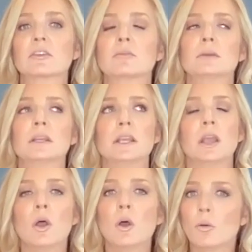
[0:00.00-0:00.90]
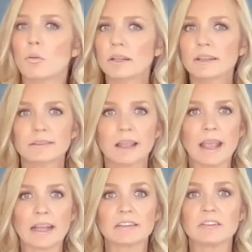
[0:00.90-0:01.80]
could be, what
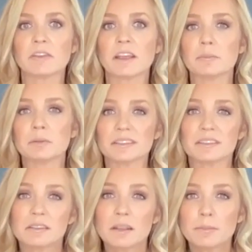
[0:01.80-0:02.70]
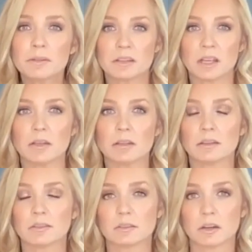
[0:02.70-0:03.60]
exact event precipitated the
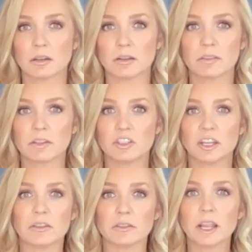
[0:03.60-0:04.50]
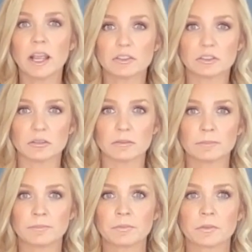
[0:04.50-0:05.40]
start of the chain reaction?
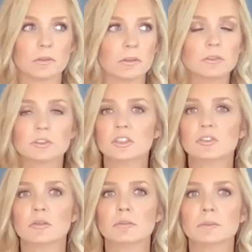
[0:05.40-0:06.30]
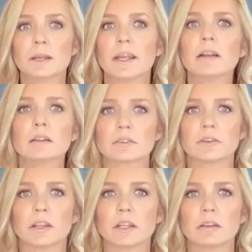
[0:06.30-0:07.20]
Well, she told me my hair looked
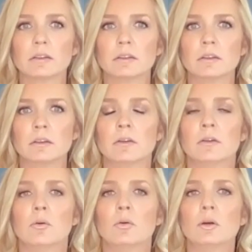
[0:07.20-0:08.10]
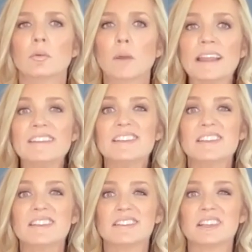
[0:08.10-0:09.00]
funny. Or when
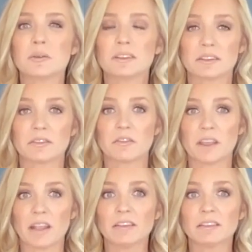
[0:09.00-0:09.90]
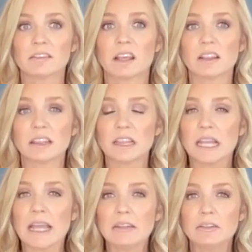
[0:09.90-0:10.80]
did the sequence of events that
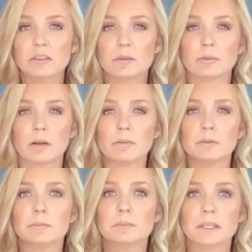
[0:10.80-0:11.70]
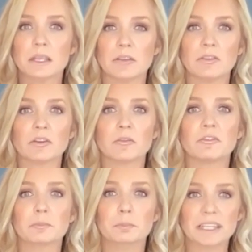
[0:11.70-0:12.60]
led to the problem behavior
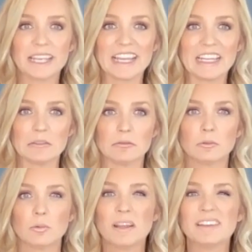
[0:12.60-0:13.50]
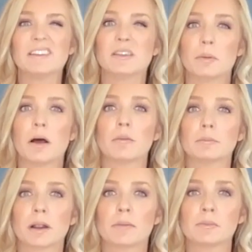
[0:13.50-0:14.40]
begin? When did the
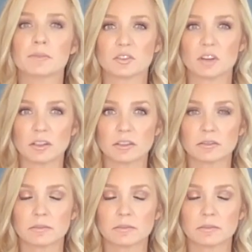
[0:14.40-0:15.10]
problem start?